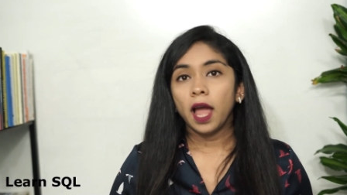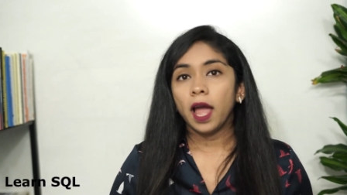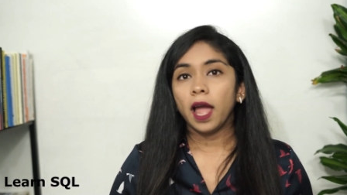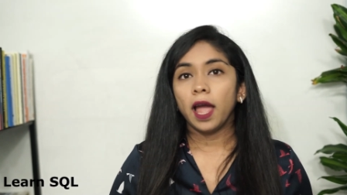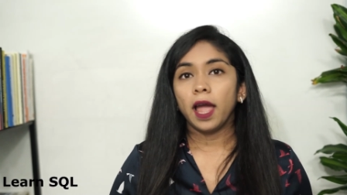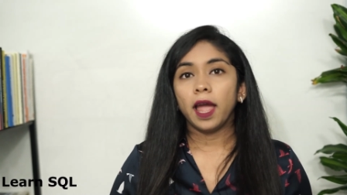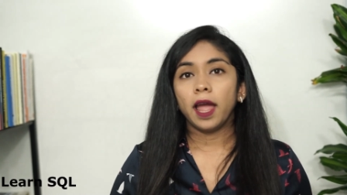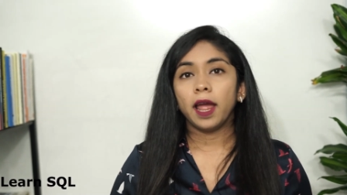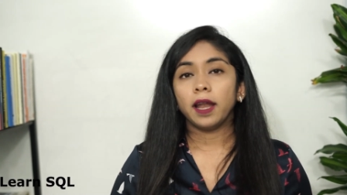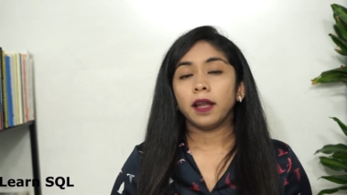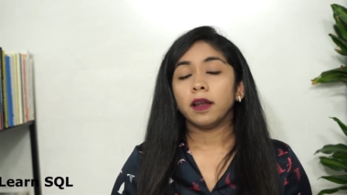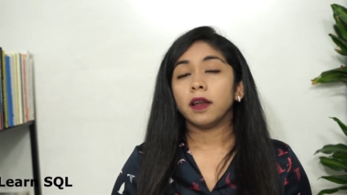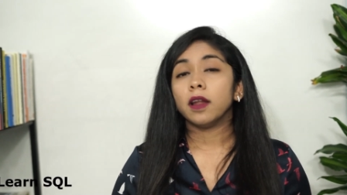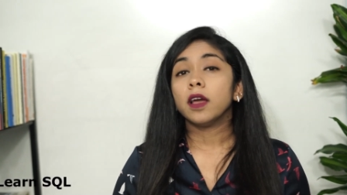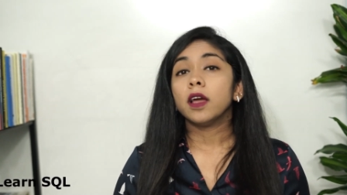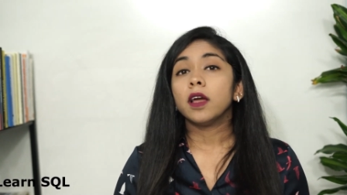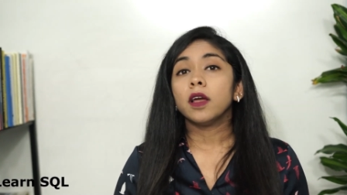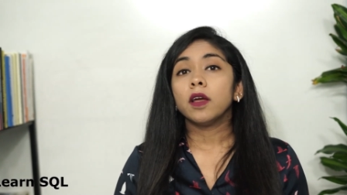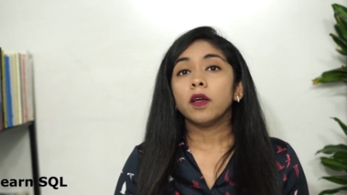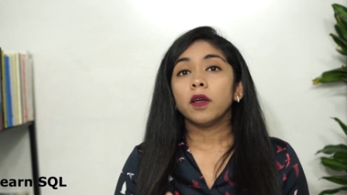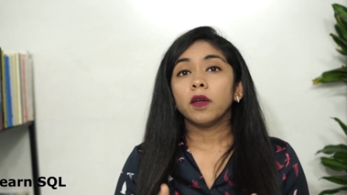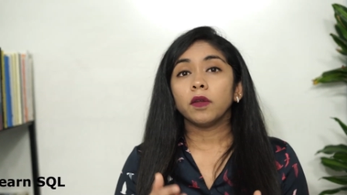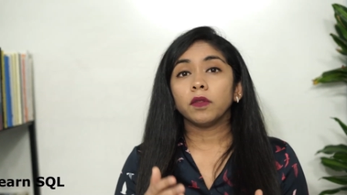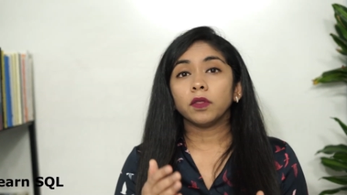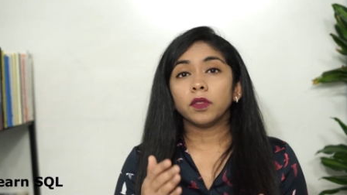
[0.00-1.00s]
And
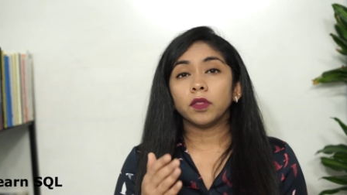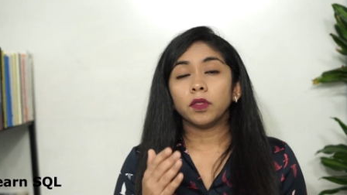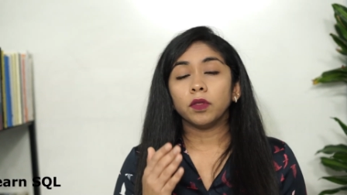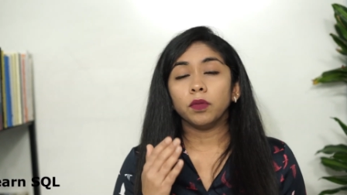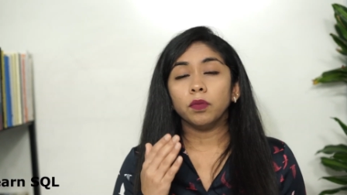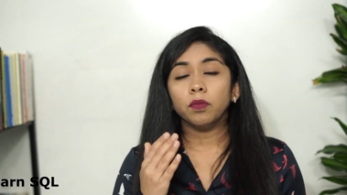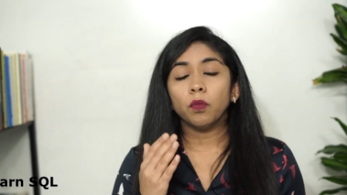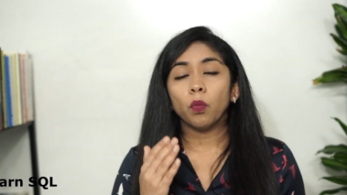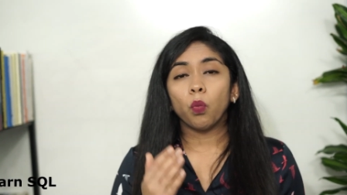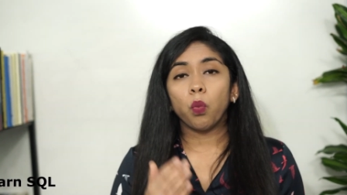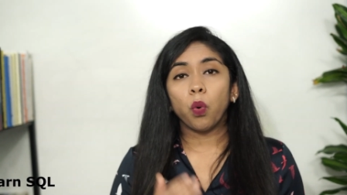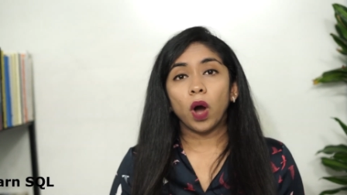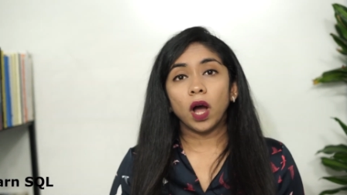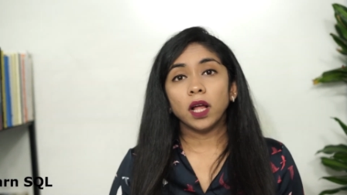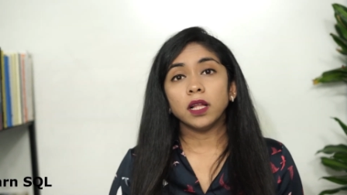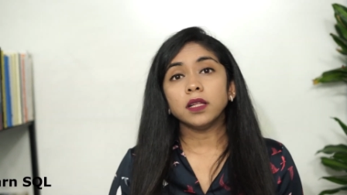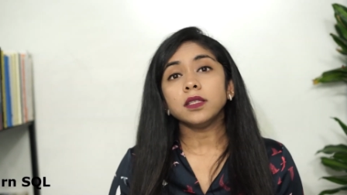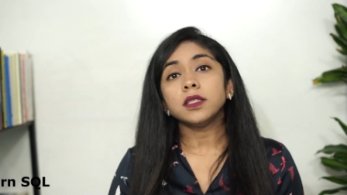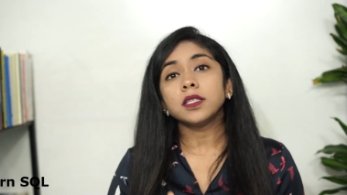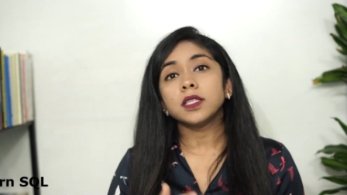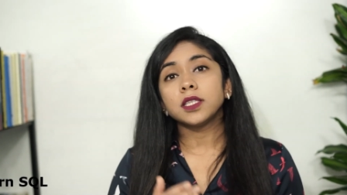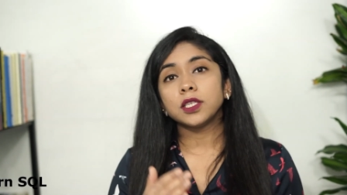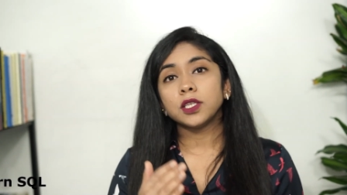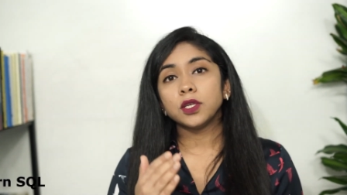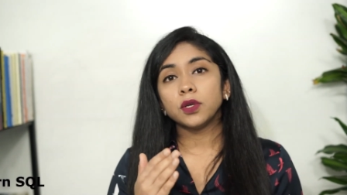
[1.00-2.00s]

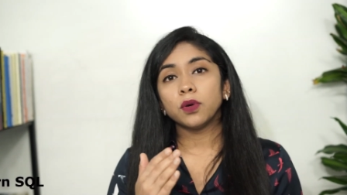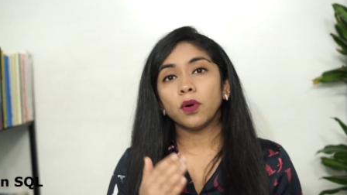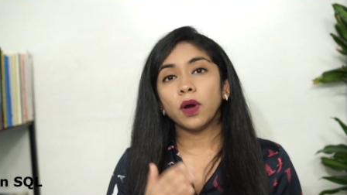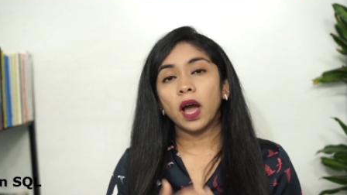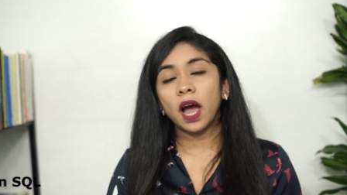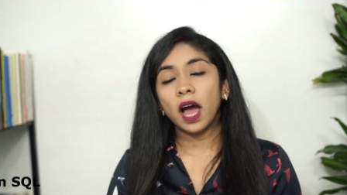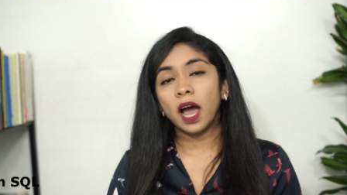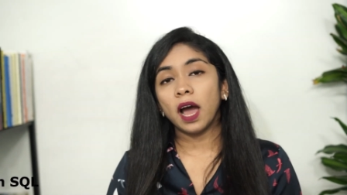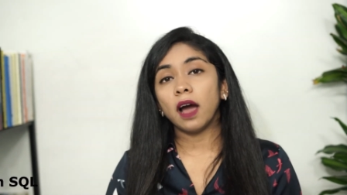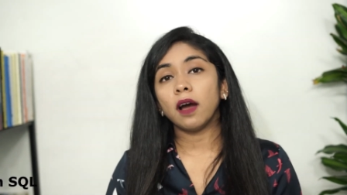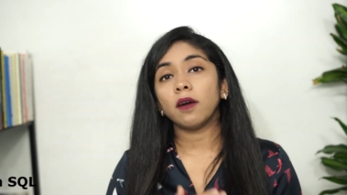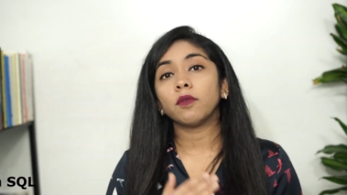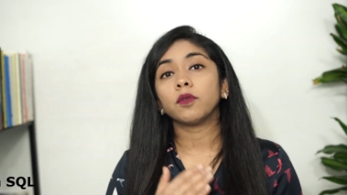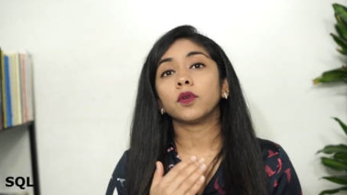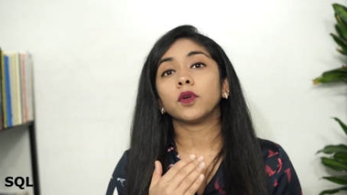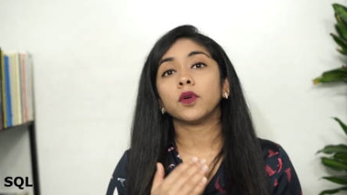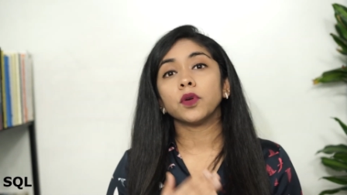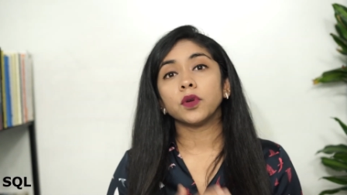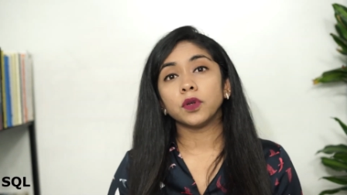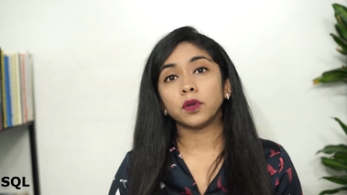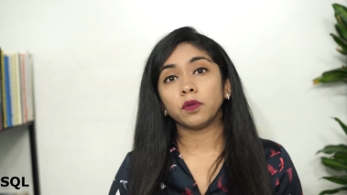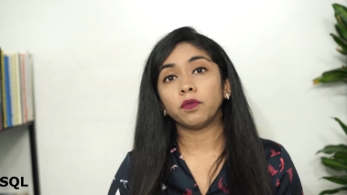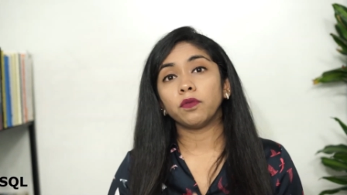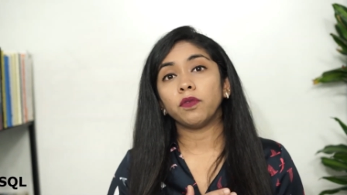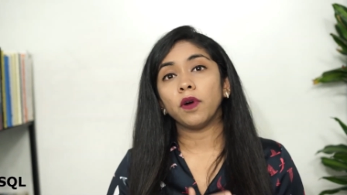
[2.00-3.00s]
once you have
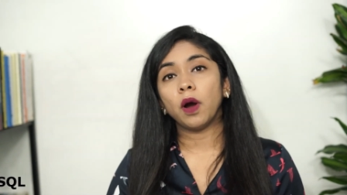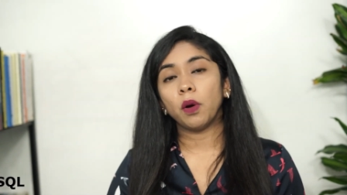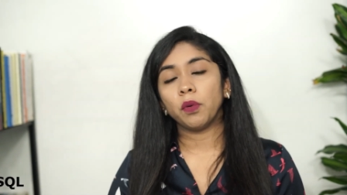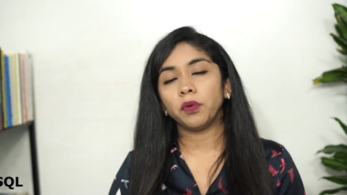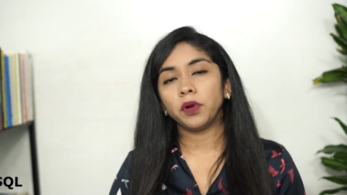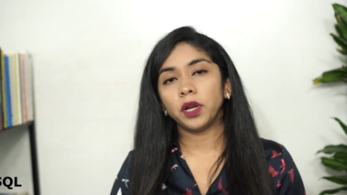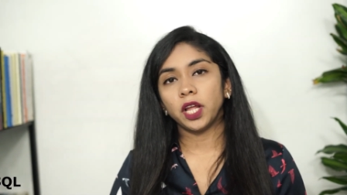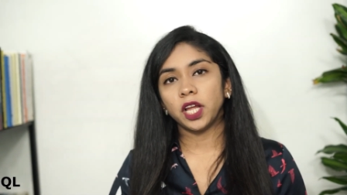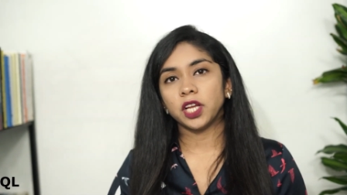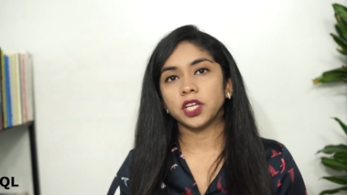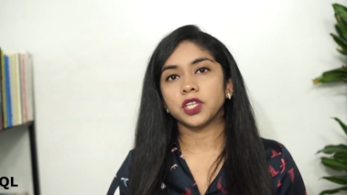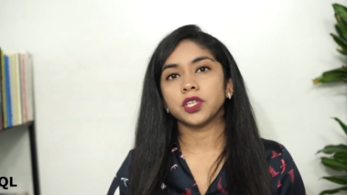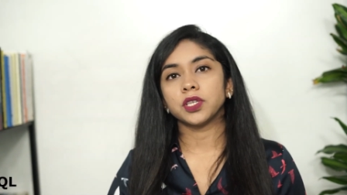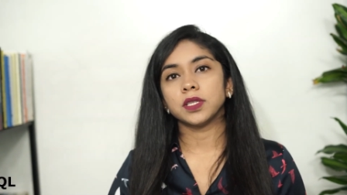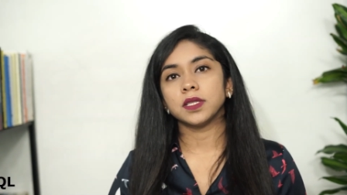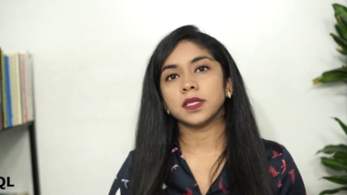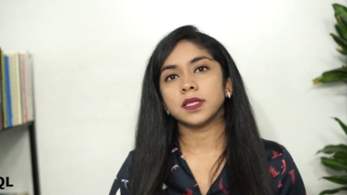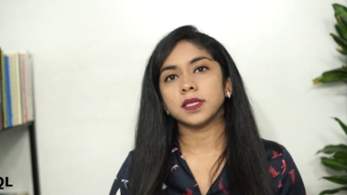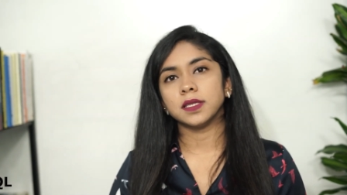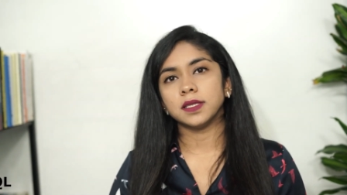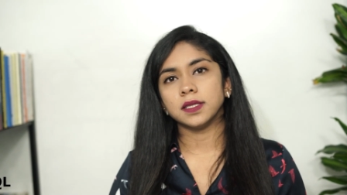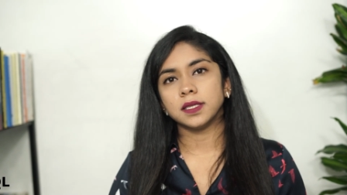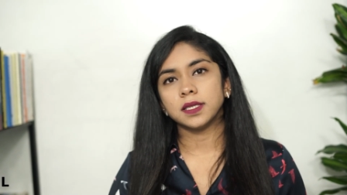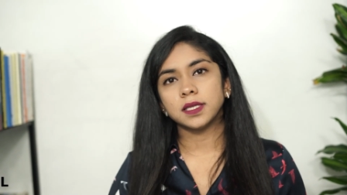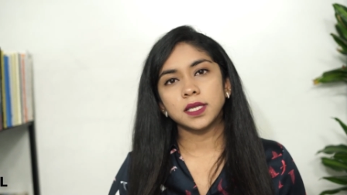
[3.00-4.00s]
good
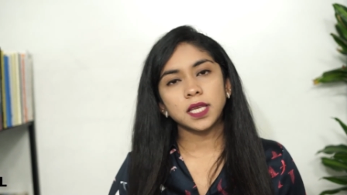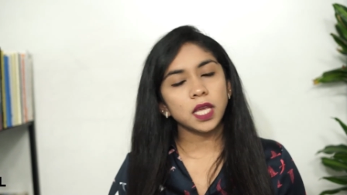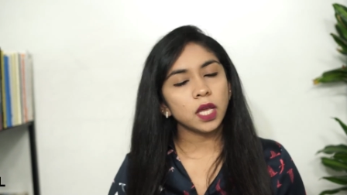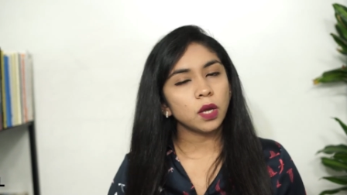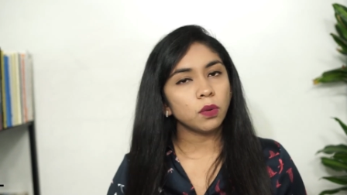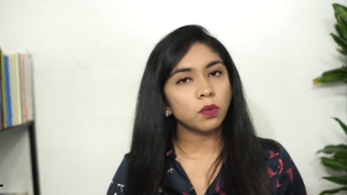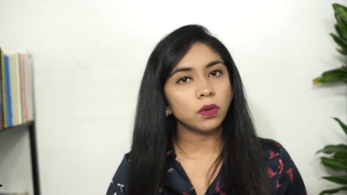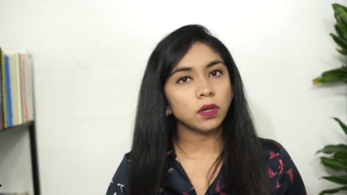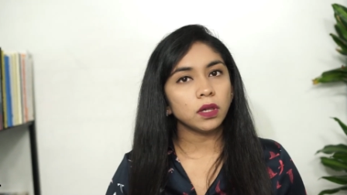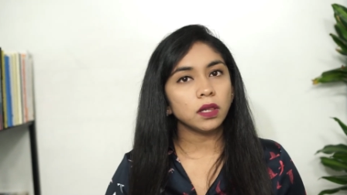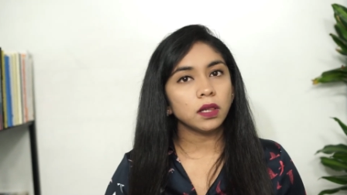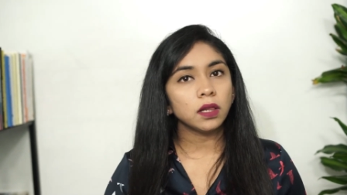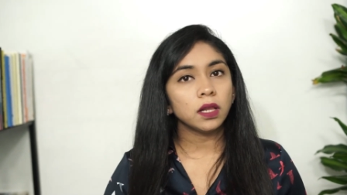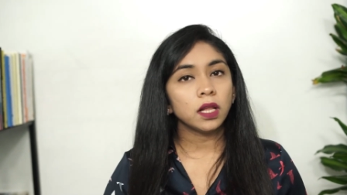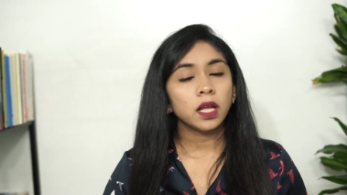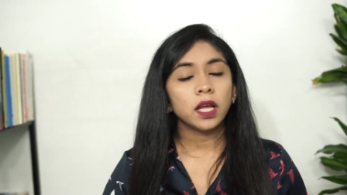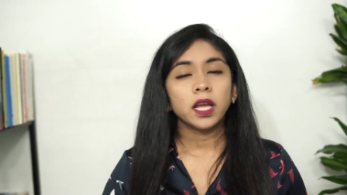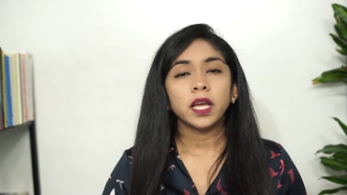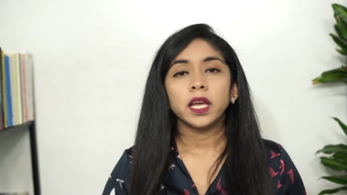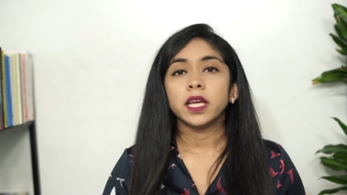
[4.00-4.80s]
foundations in SQL,